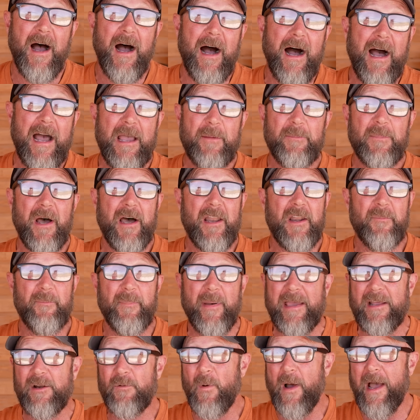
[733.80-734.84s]
I am not a
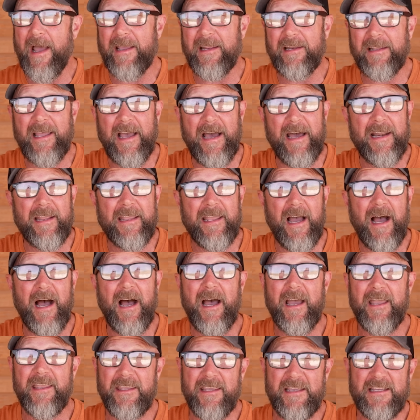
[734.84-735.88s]
bandwagon kind of
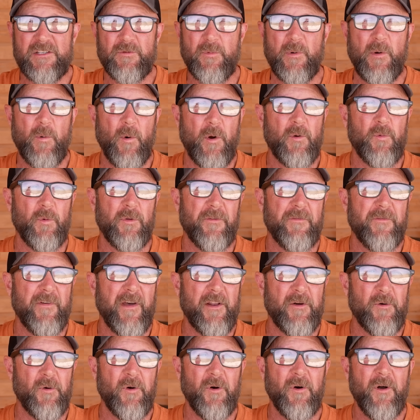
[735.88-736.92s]
guy. Yes, we work with
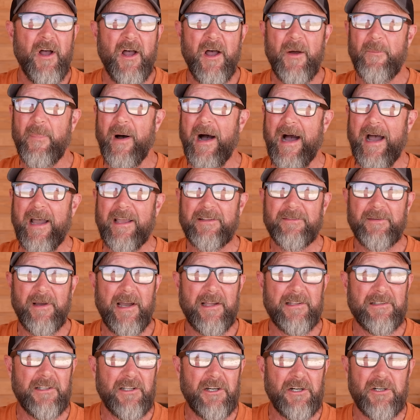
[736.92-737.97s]
federal, but
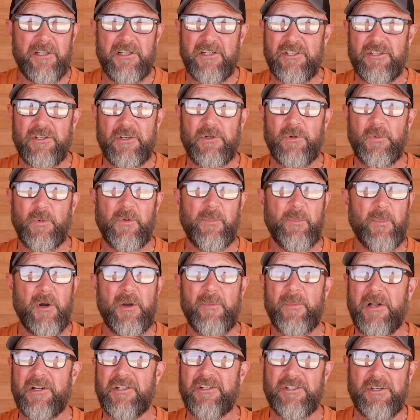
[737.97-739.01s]
I literally shoot with
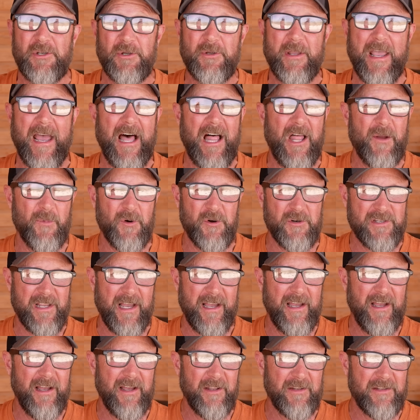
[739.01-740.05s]
pretty much 2 calibers.
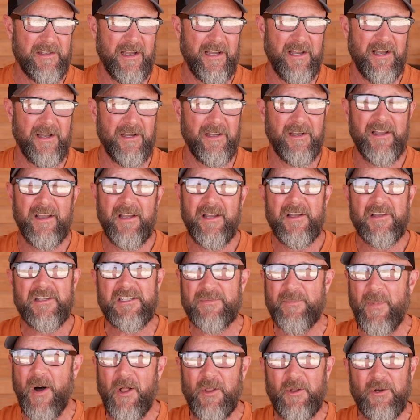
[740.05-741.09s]
I hunt
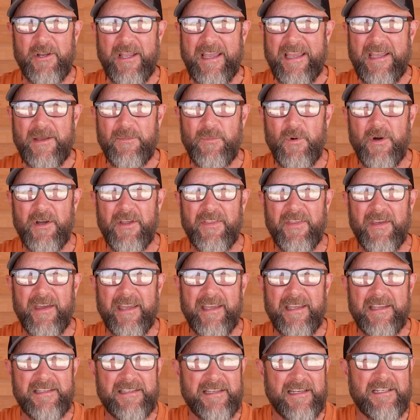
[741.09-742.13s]
smaller game with
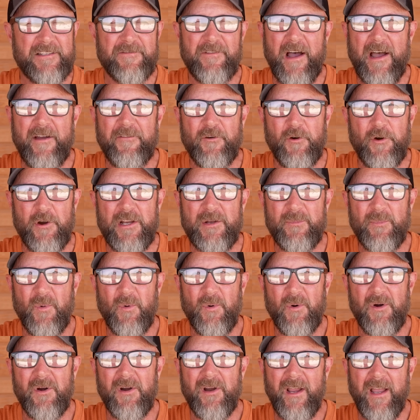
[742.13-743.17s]
a 6.5
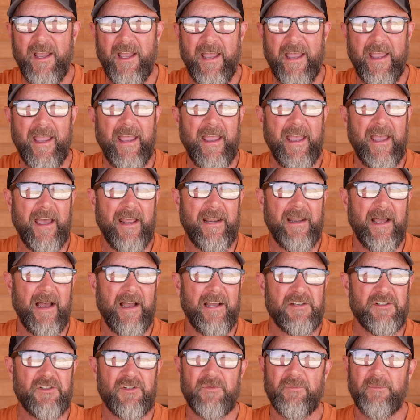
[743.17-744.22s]
Creedmoor, and
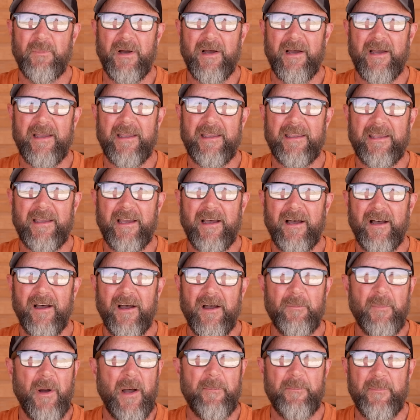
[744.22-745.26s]
I shoot
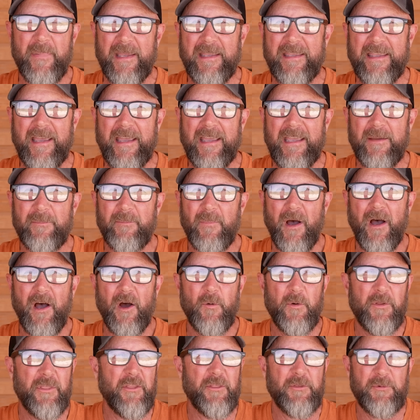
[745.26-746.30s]
hunt my big game
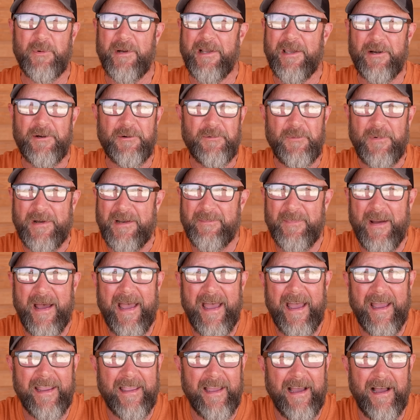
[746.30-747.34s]
with a 300 Win
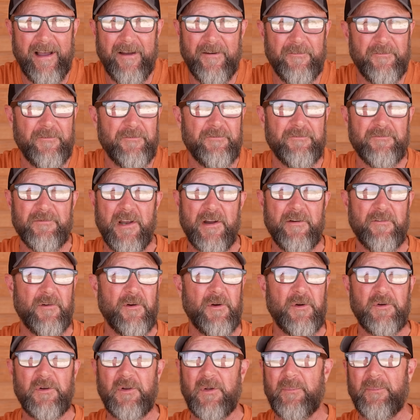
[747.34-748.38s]
Mag. I've never
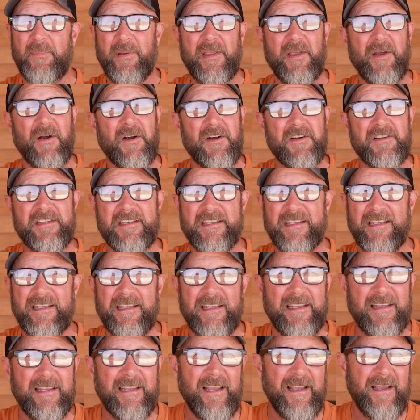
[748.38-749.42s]
owned a
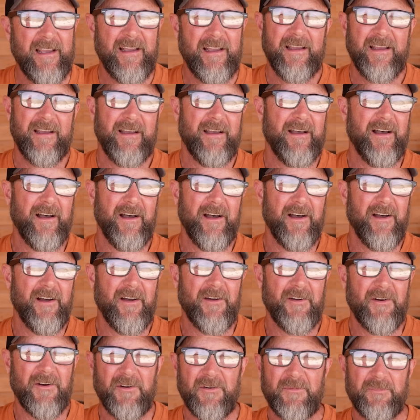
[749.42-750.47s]
PRC.
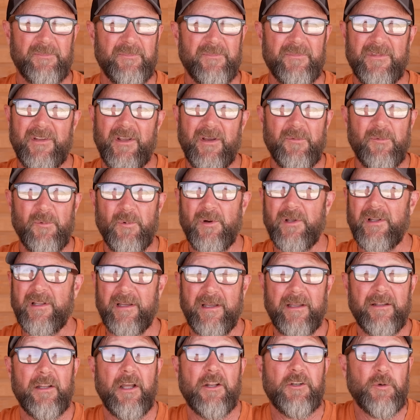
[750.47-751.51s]
Or really
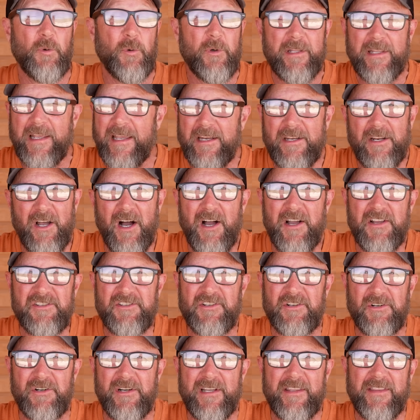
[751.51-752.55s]
a 28
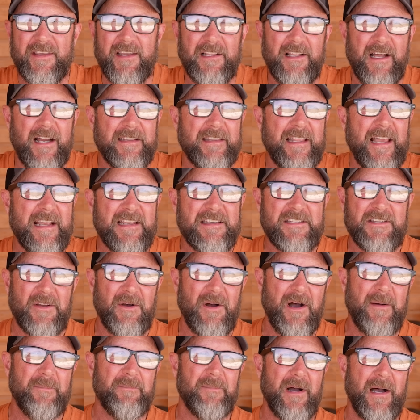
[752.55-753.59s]
nozzle or anything like that. So
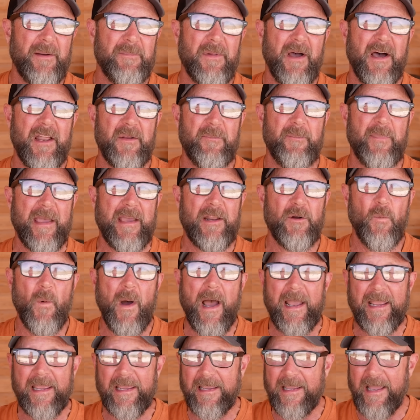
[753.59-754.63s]
I'm not a
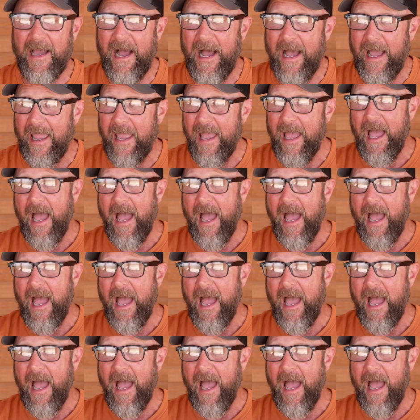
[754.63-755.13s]
bandwagon guy.